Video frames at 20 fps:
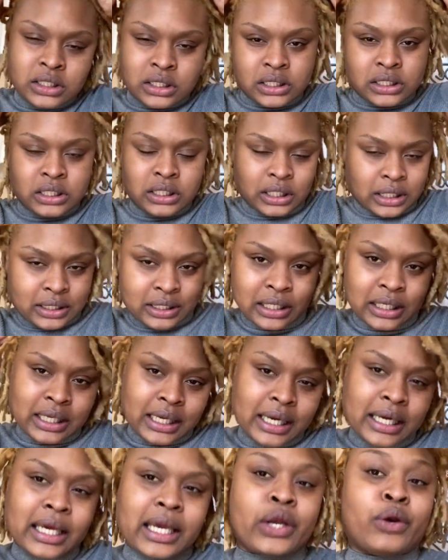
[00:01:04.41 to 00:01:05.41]
Just click the
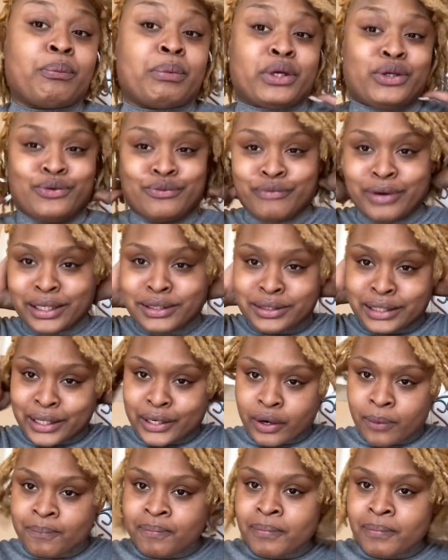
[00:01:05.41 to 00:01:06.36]
link, it'll bring you right there.